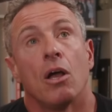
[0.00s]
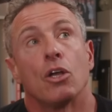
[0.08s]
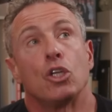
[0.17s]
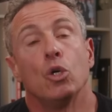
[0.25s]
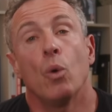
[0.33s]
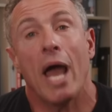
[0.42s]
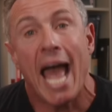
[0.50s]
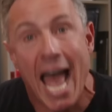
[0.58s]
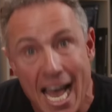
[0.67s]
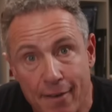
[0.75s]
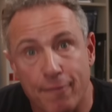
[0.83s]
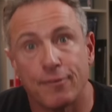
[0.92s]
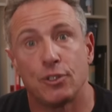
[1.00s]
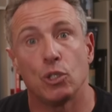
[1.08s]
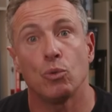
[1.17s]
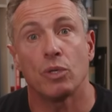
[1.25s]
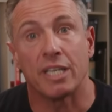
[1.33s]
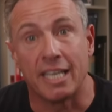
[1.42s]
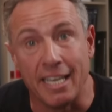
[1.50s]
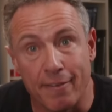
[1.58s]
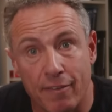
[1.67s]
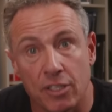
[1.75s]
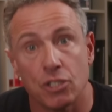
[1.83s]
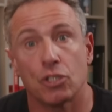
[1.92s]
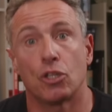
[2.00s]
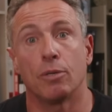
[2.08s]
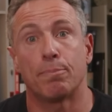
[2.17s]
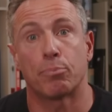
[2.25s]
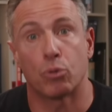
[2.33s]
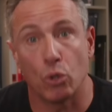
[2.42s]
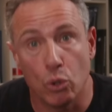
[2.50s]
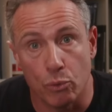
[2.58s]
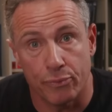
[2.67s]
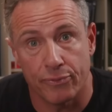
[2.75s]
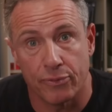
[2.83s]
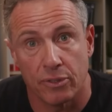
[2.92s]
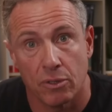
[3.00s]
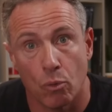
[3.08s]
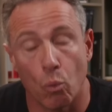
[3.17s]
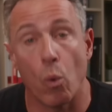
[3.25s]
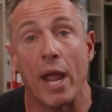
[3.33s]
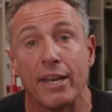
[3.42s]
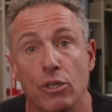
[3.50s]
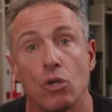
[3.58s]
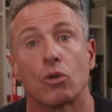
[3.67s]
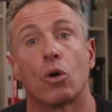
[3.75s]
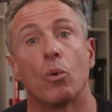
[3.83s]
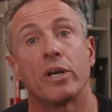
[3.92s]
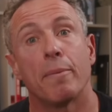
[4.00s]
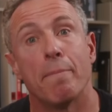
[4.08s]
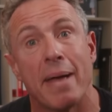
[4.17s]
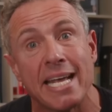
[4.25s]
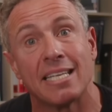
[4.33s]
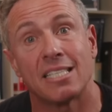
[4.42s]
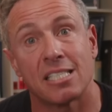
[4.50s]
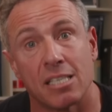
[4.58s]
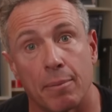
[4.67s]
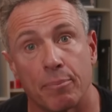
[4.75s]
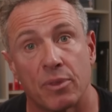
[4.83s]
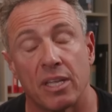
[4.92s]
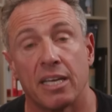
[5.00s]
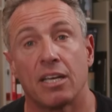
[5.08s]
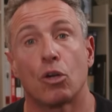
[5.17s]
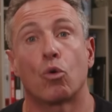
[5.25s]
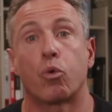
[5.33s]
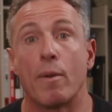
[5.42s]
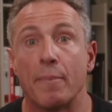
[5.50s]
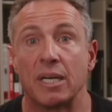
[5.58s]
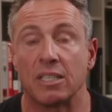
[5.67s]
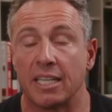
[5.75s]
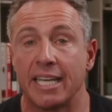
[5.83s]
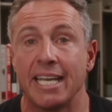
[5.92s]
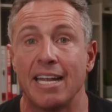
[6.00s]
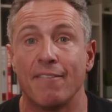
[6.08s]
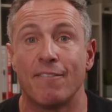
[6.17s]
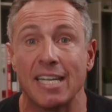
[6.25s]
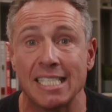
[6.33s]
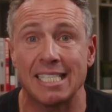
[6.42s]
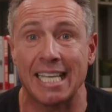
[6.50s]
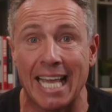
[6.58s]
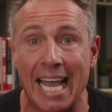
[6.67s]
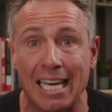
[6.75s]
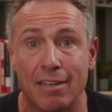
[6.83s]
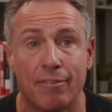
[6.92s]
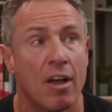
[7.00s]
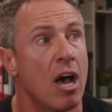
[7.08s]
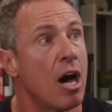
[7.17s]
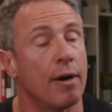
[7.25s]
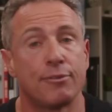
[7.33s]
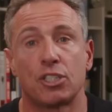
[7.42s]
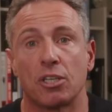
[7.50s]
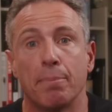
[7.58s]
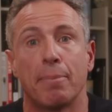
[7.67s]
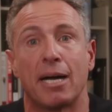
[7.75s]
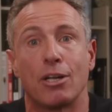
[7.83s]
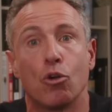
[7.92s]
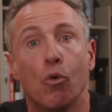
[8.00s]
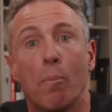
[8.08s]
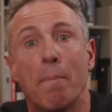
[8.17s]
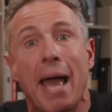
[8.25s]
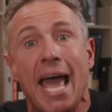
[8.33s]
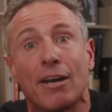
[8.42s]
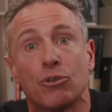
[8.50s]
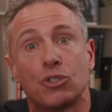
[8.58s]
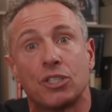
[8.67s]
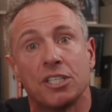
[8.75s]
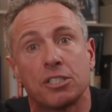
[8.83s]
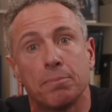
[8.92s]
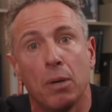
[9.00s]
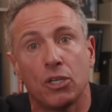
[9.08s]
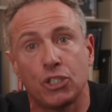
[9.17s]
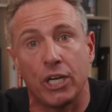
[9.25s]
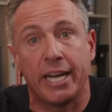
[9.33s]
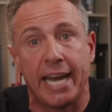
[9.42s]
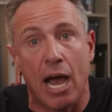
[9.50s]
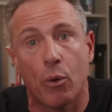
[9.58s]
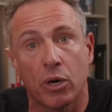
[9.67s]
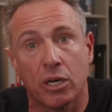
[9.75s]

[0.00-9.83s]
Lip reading: You have to give us the proof when you're going to make something criminally investigative of somebody who matters this much in our